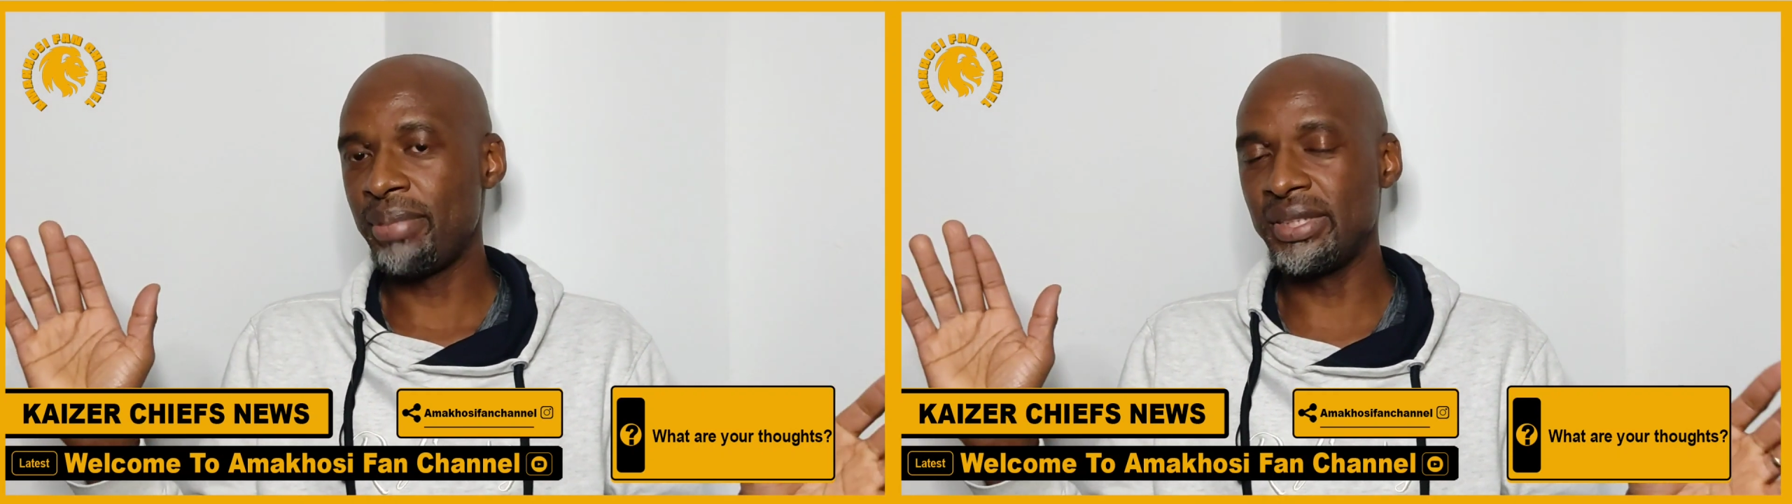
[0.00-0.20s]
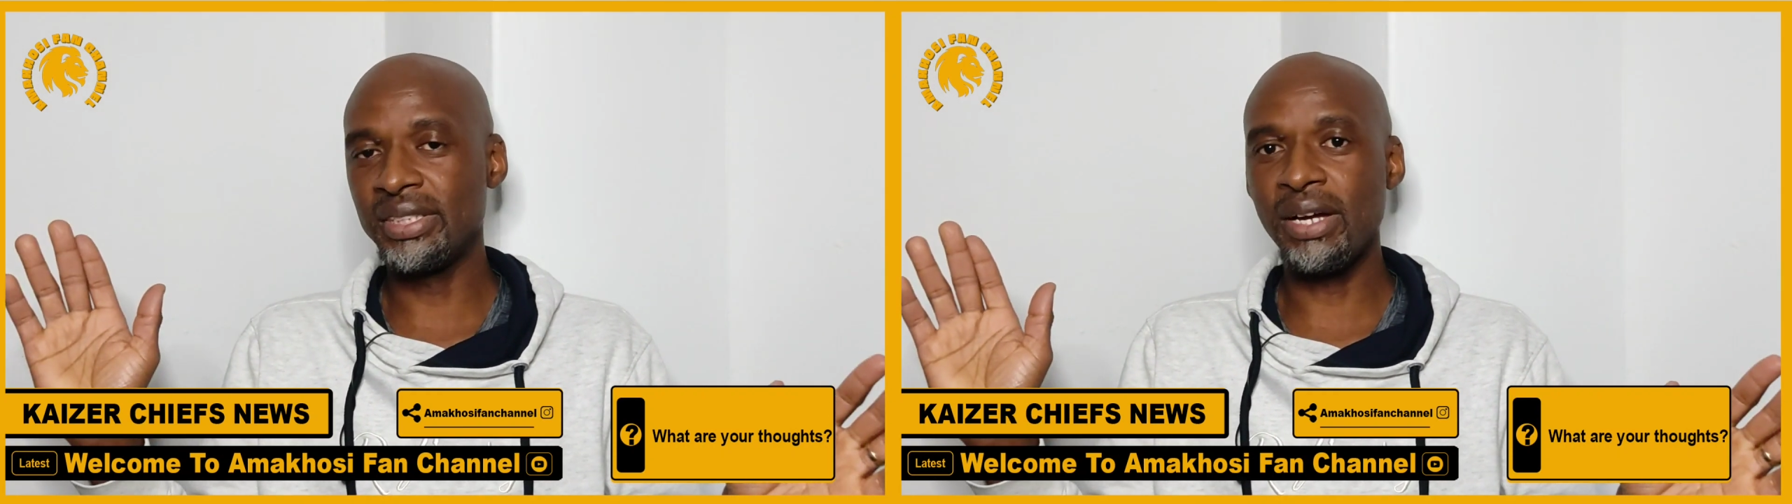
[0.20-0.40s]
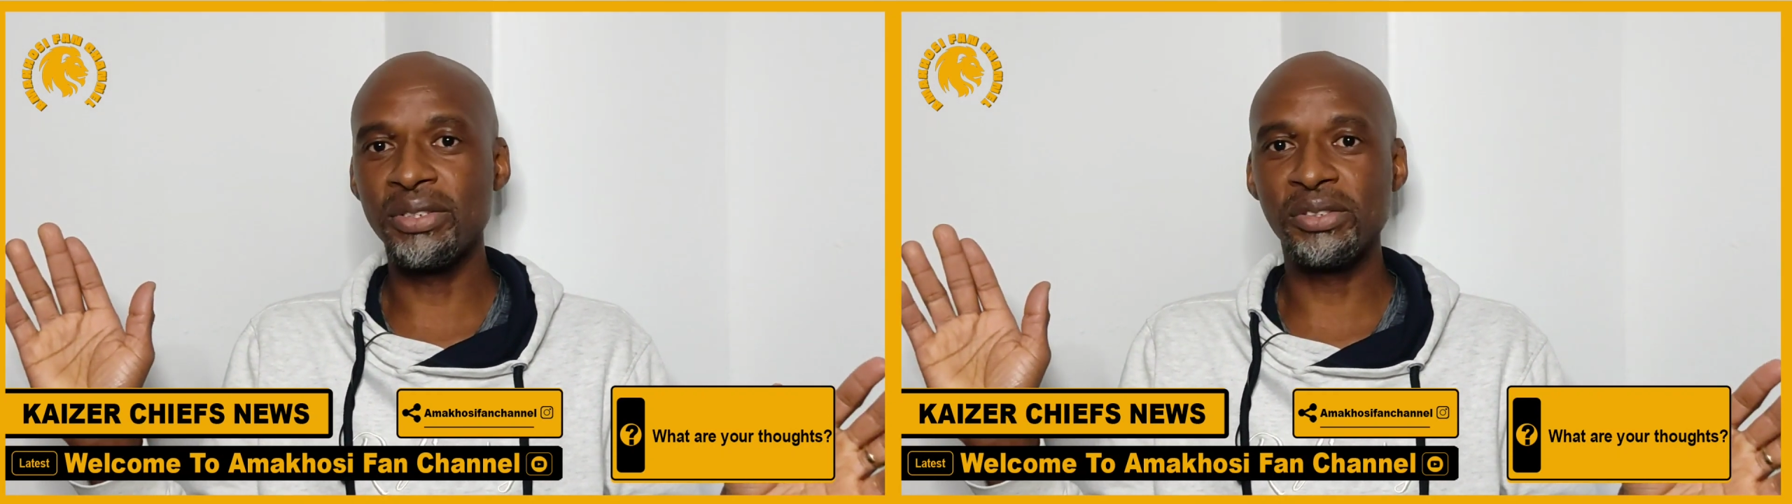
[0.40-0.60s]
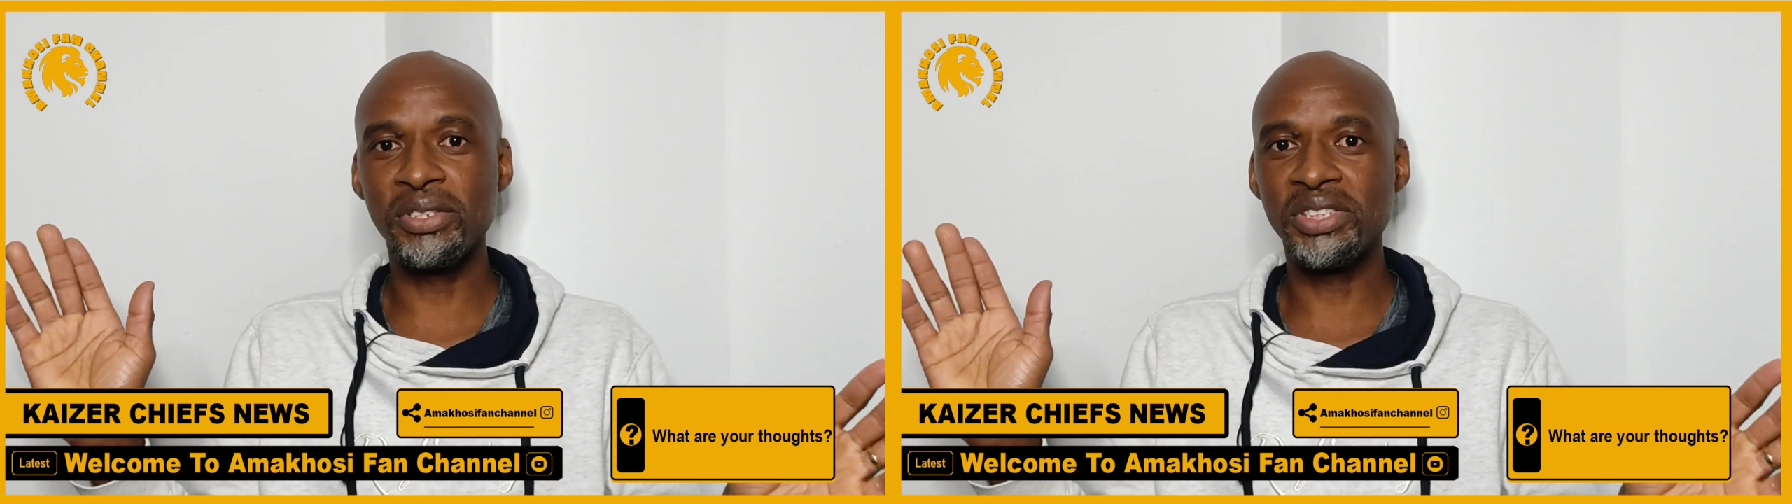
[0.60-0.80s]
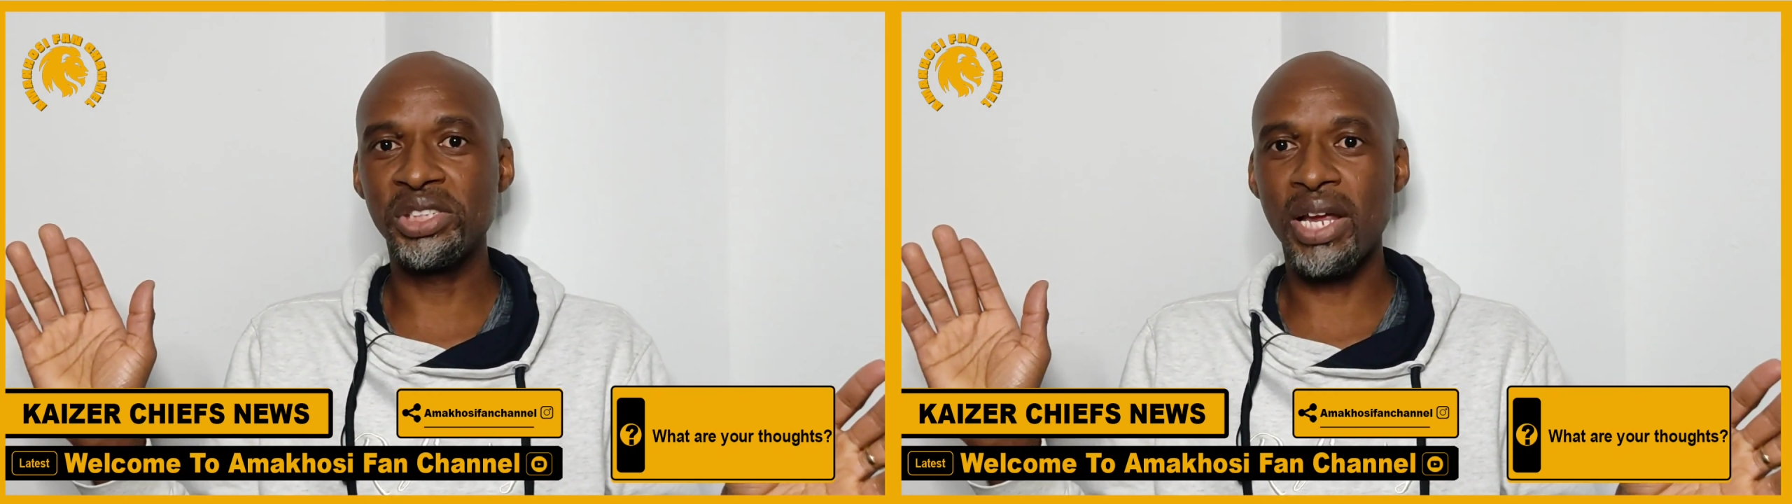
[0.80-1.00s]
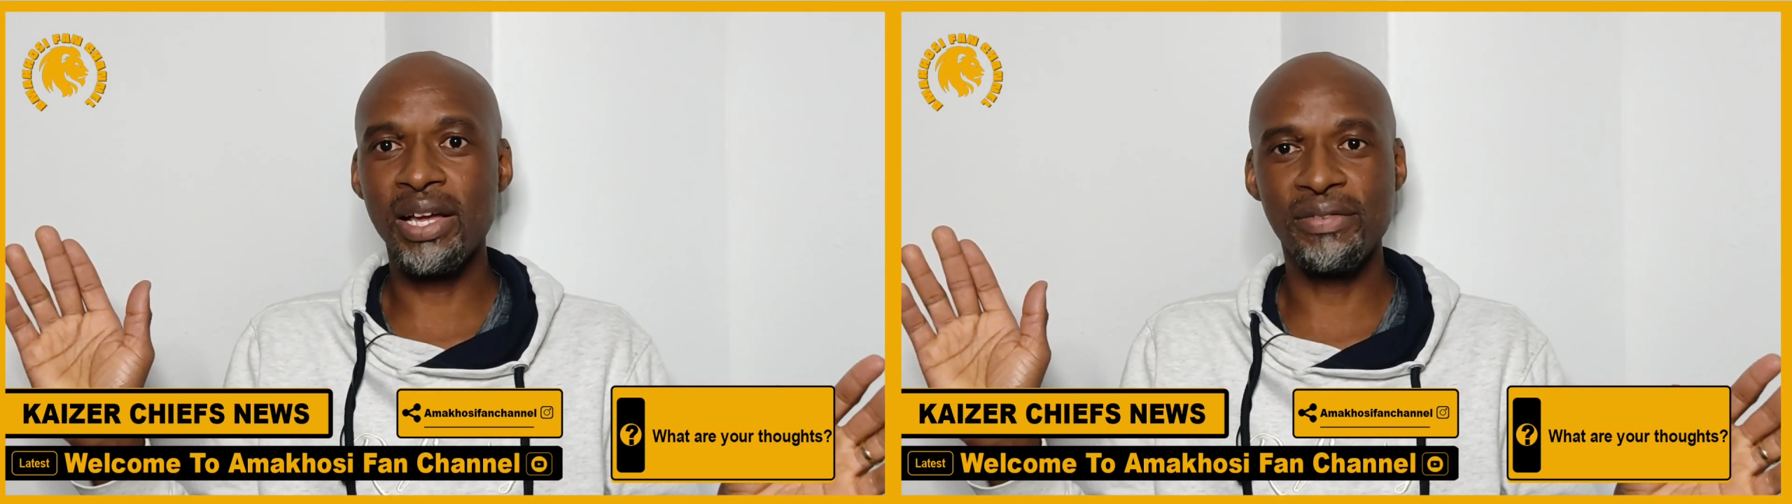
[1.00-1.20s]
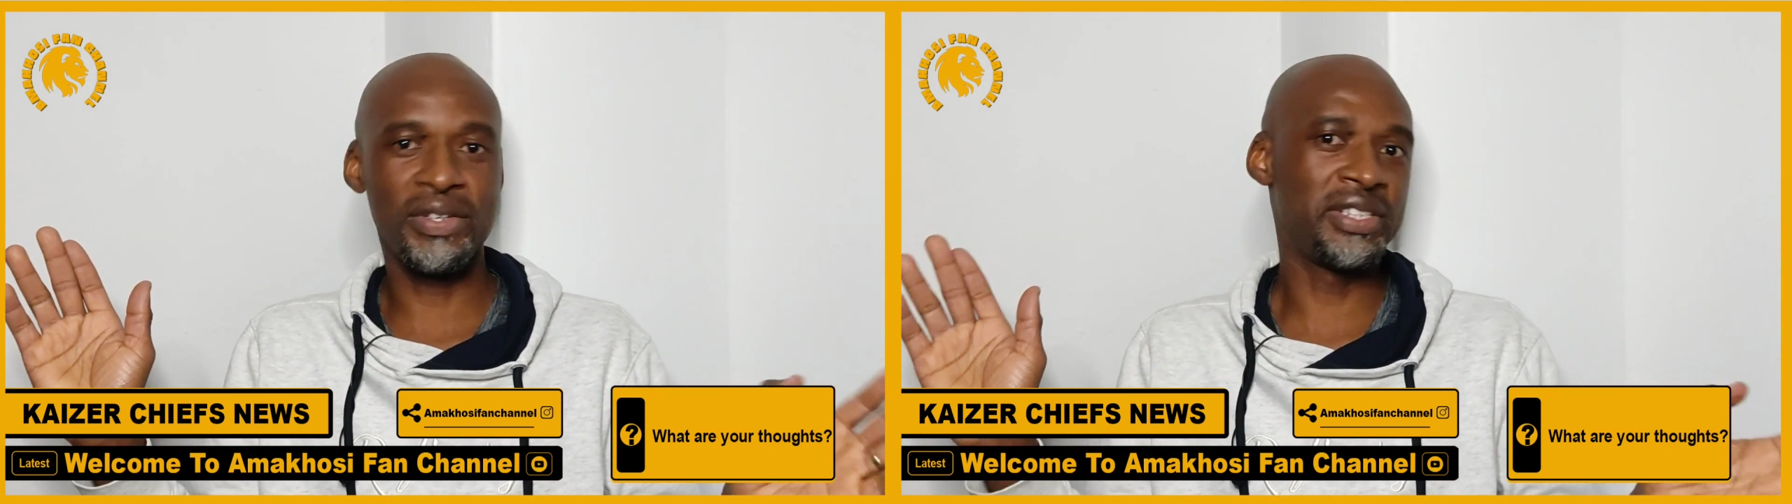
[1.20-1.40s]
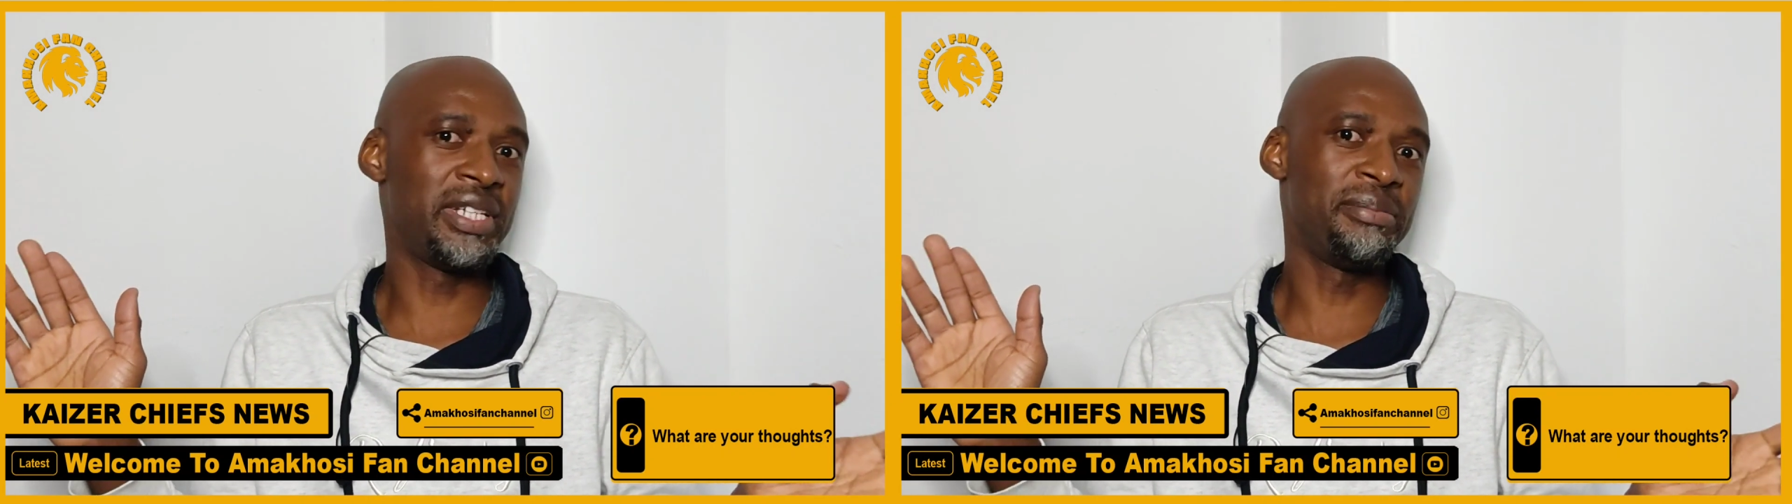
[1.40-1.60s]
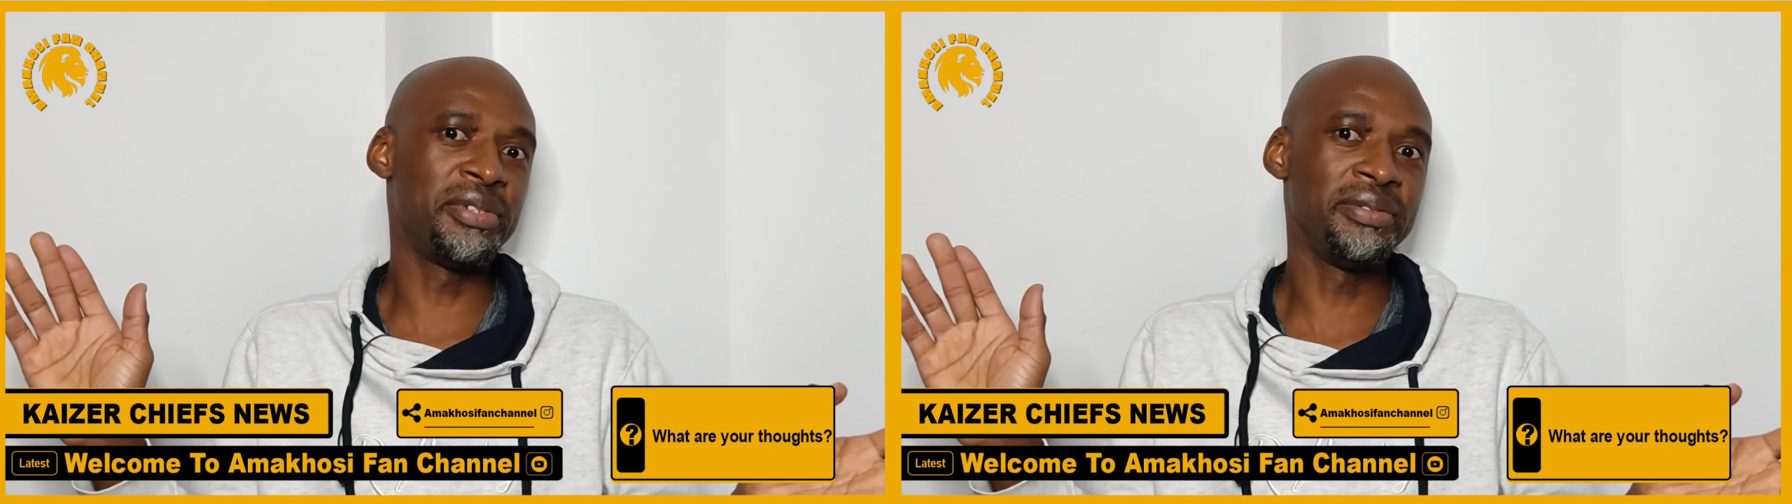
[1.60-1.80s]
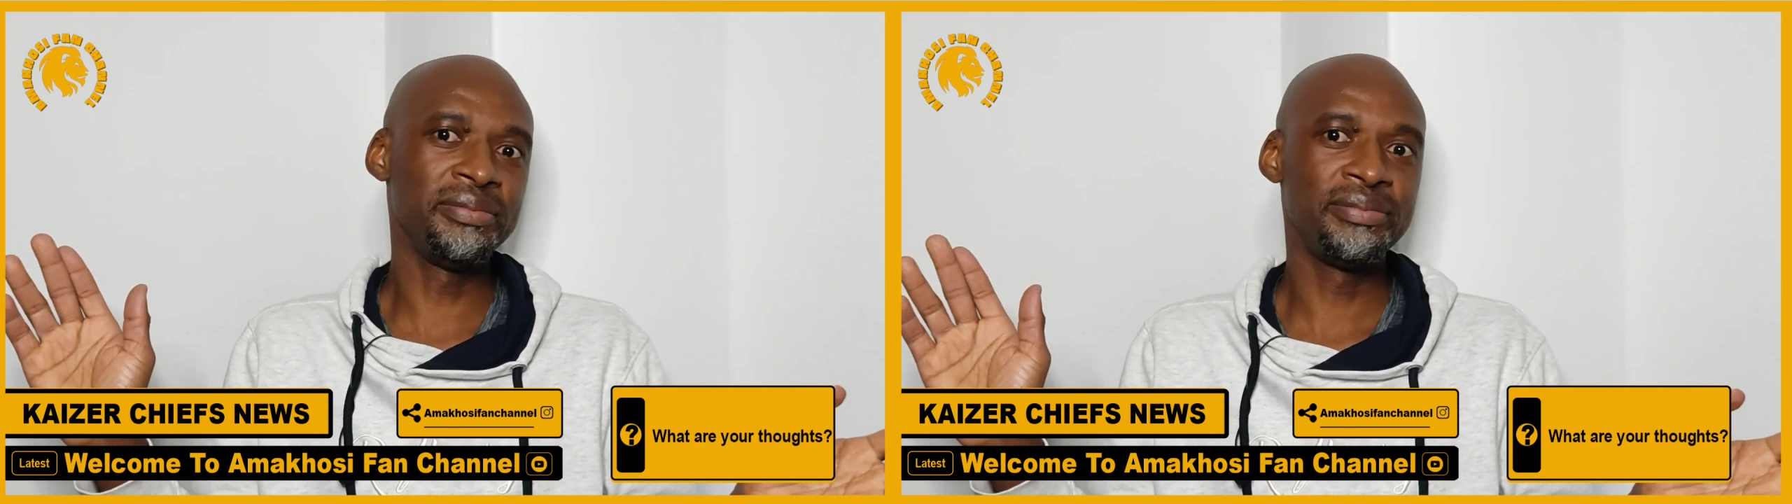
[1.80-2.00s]
Pesita was not a striker, for
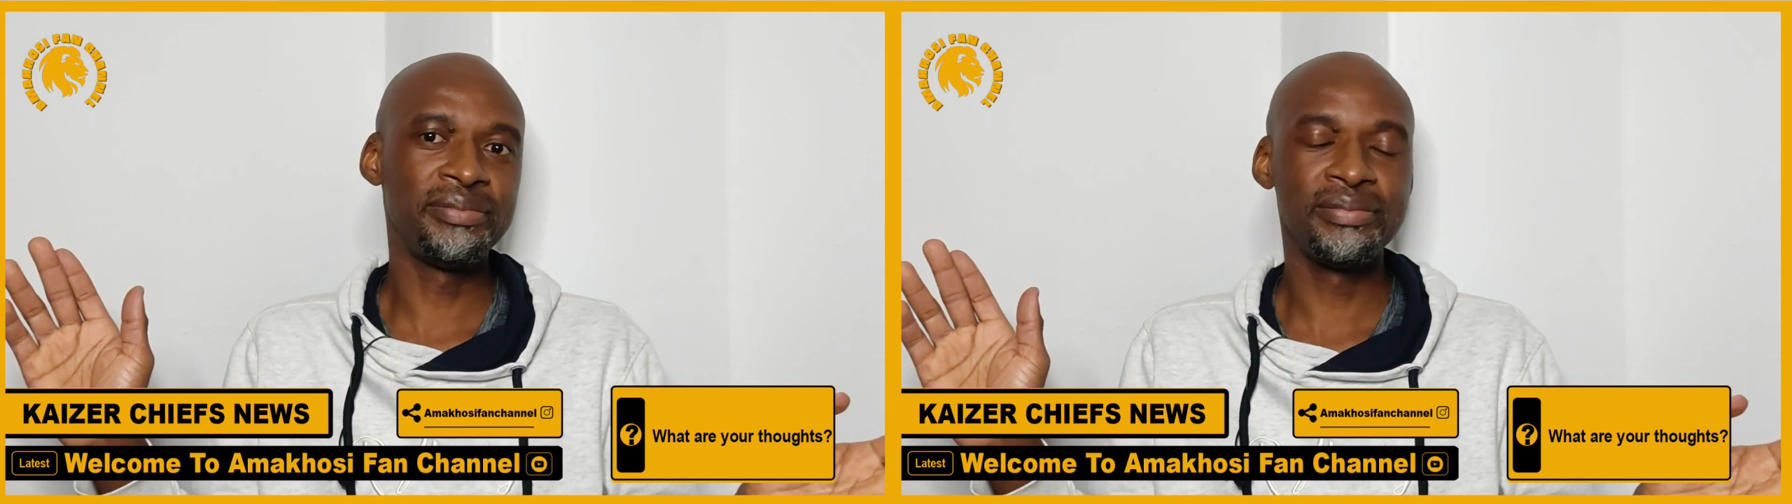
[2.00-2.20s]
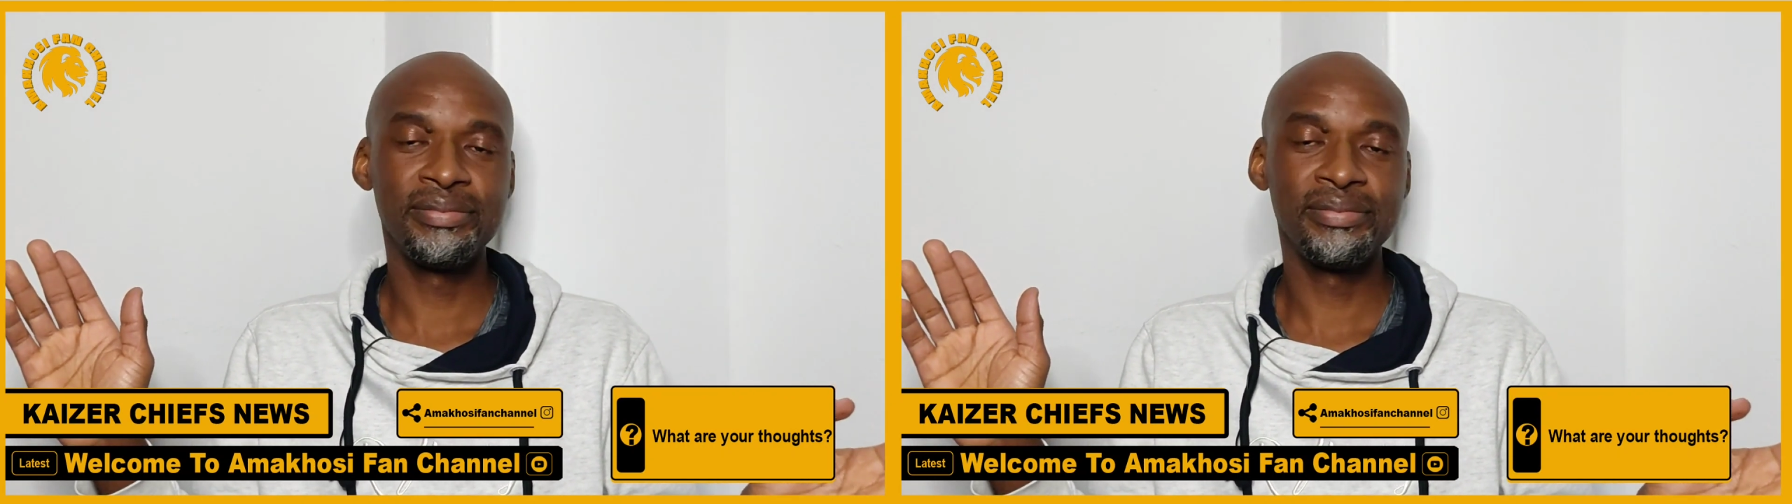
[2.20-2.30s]
example,